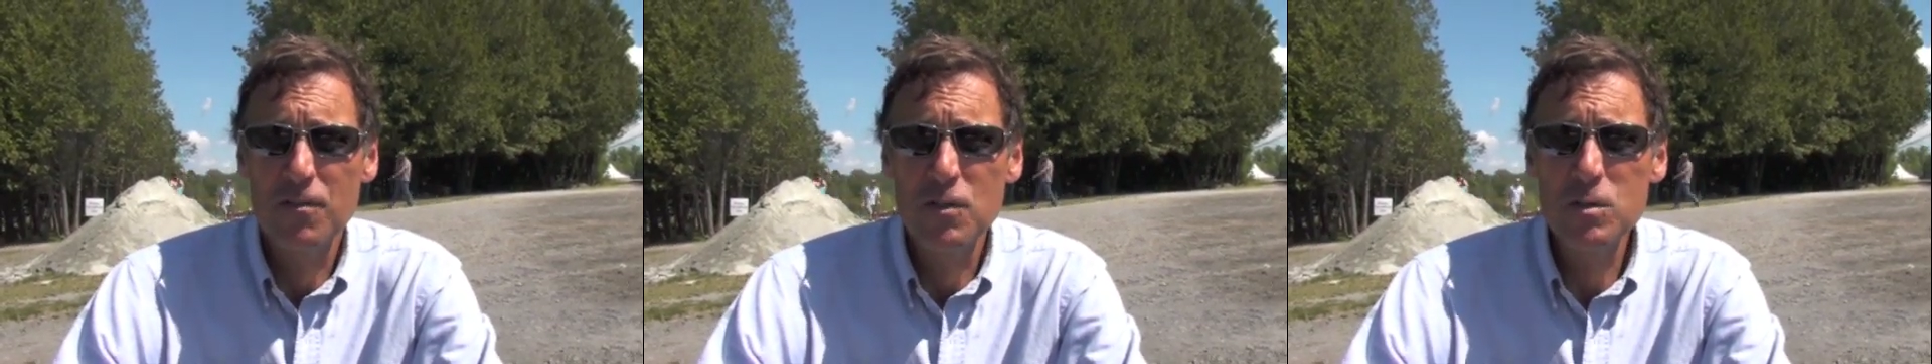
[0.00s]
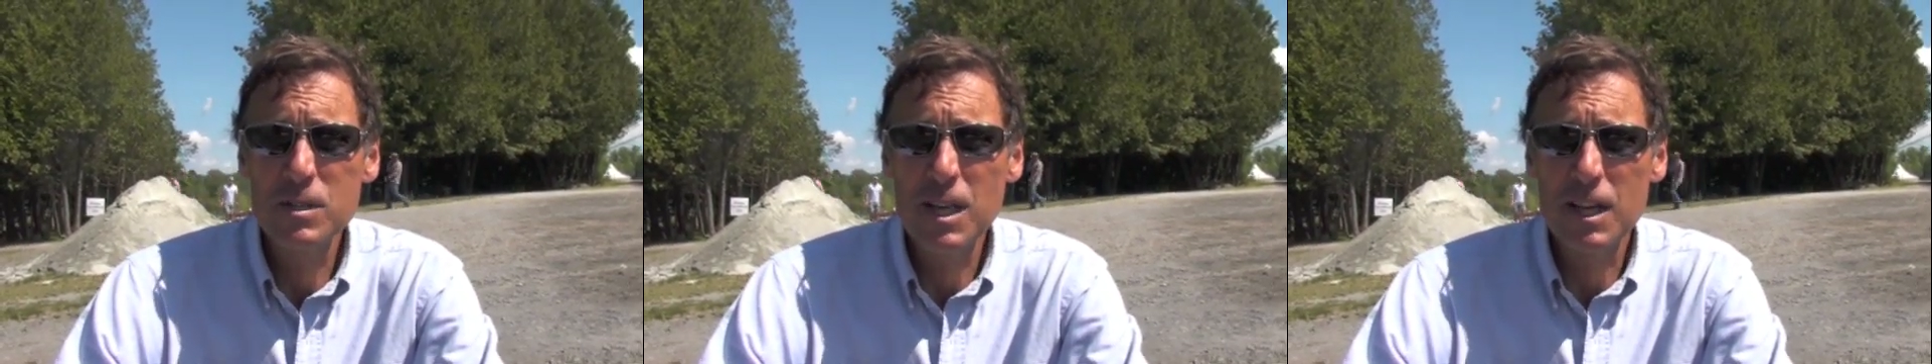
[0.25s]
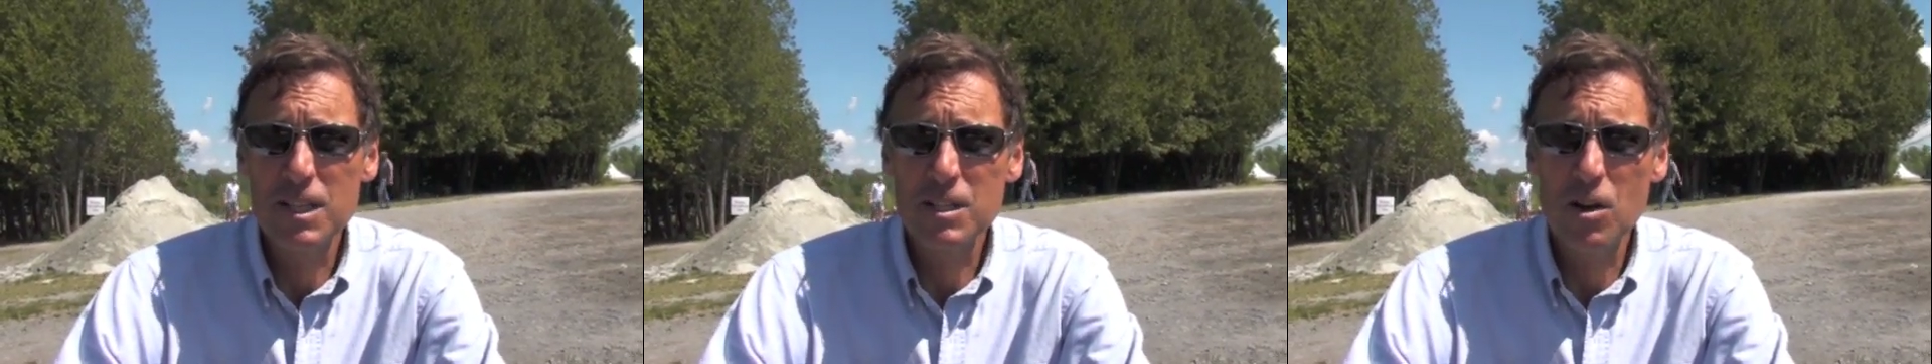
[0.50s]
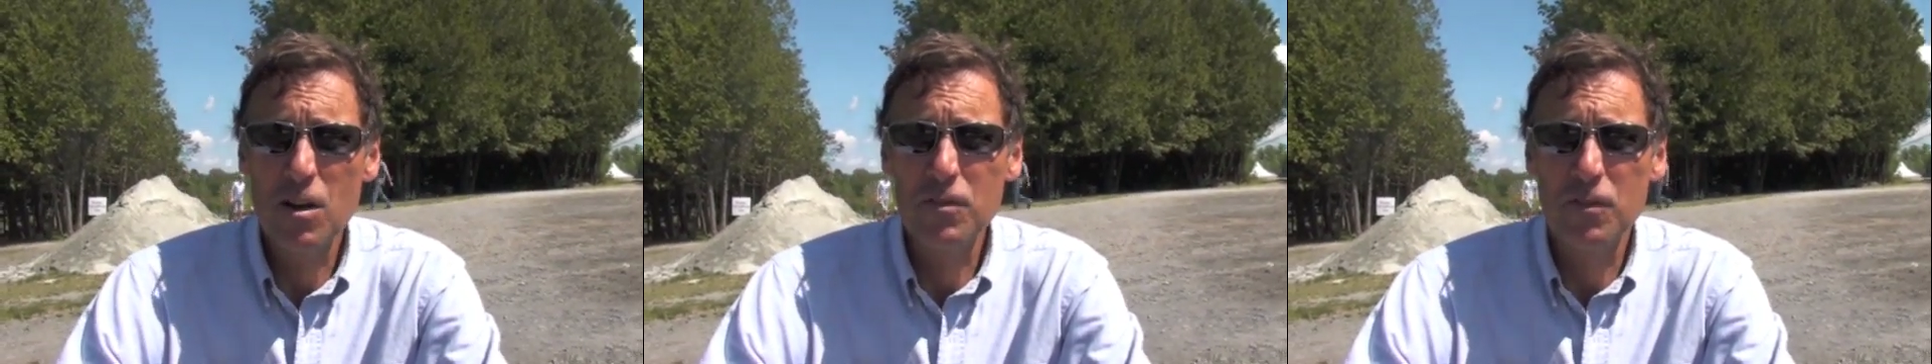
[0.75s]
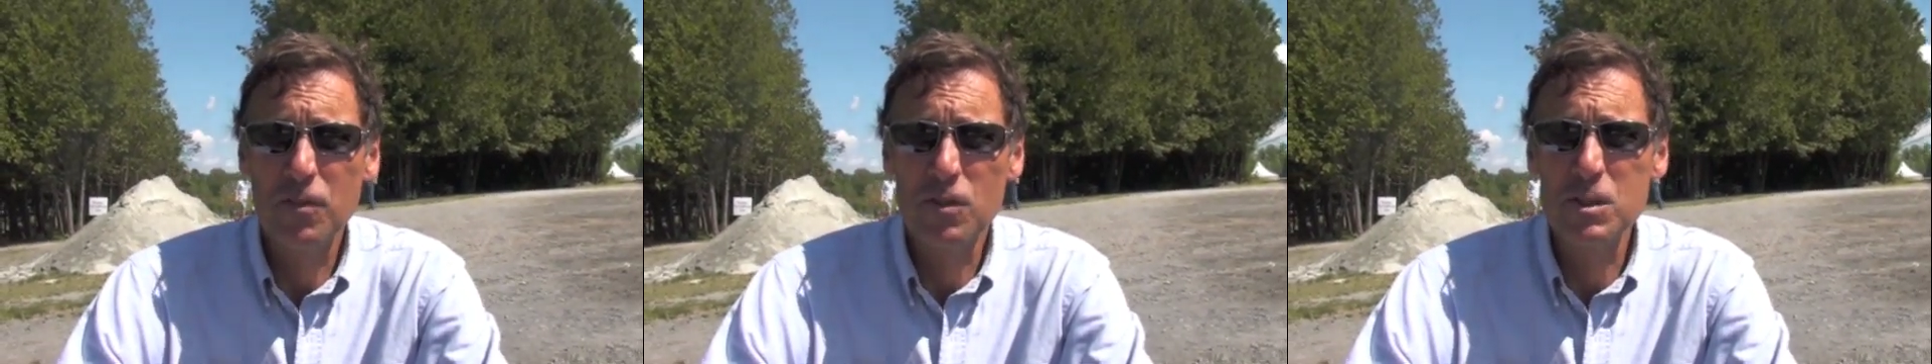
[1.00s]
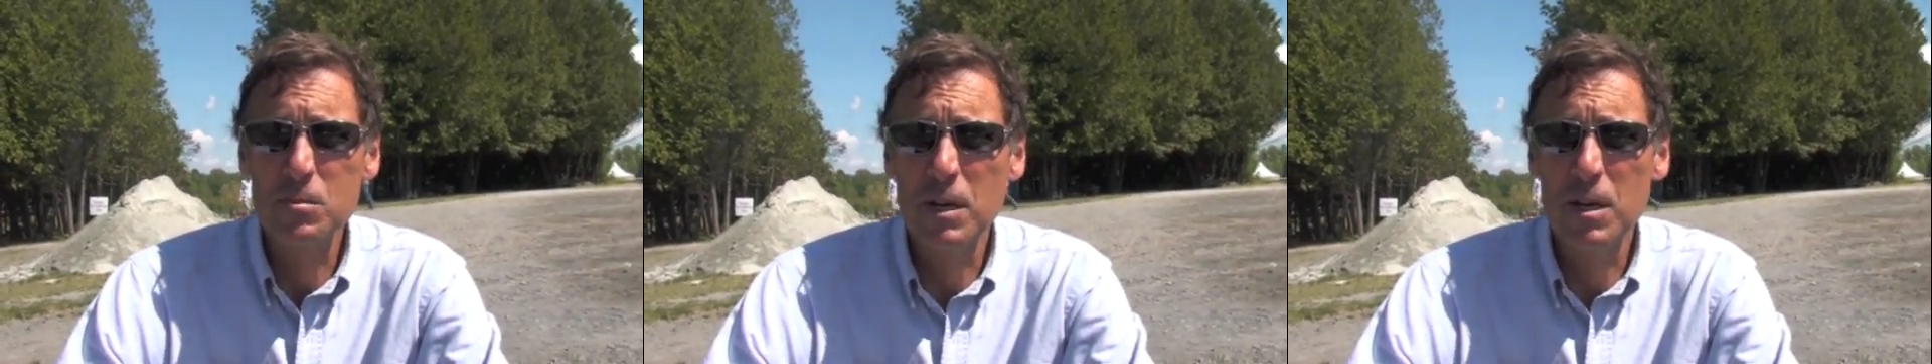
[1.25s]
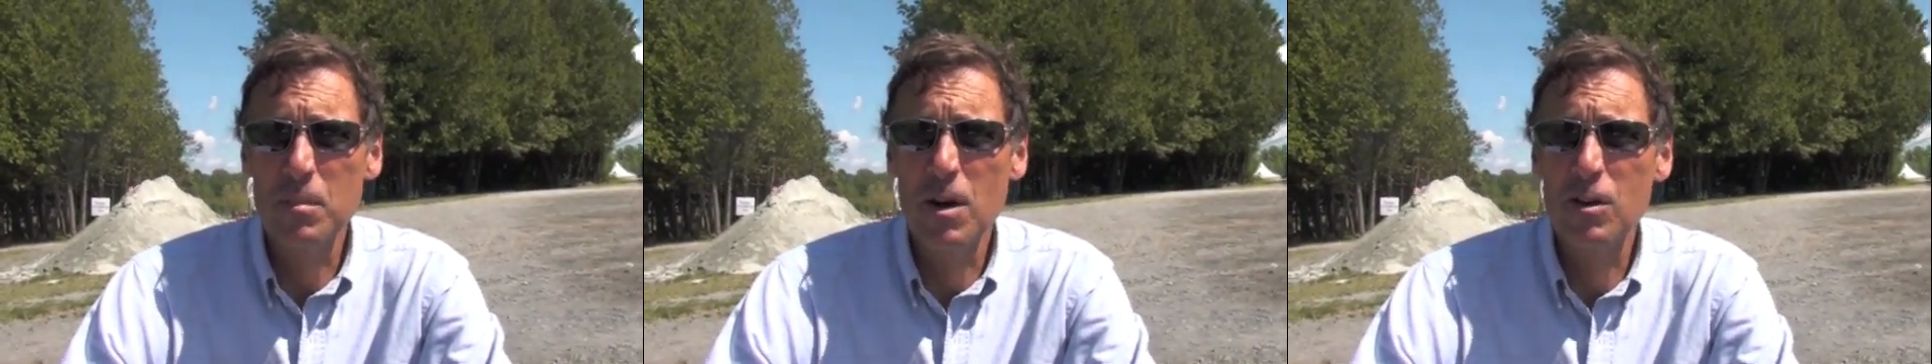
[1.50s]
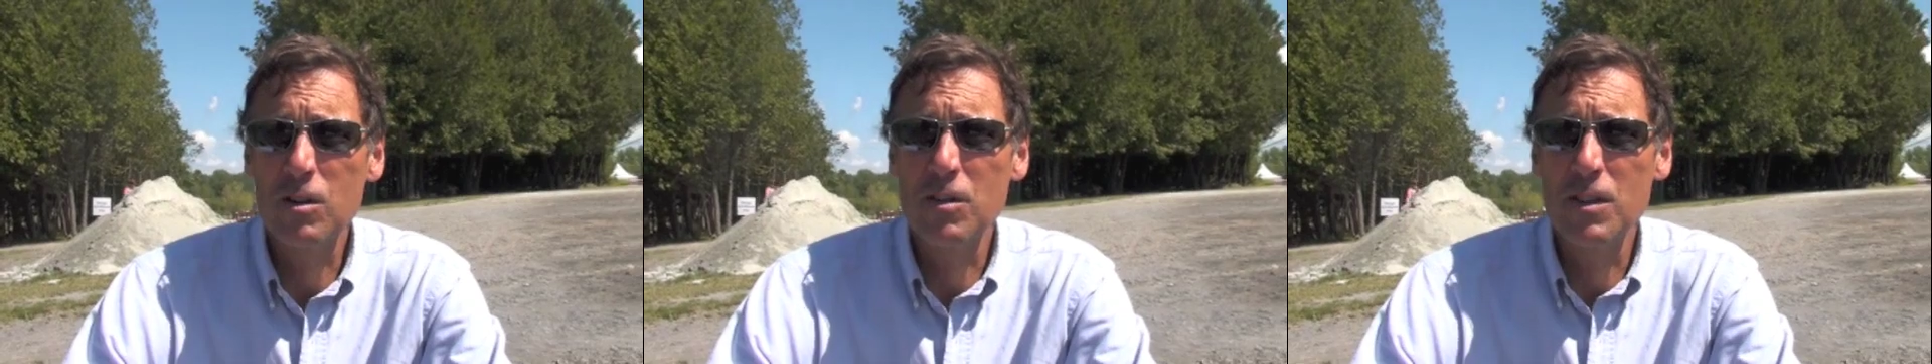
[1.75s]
few seconds off the first minute marker,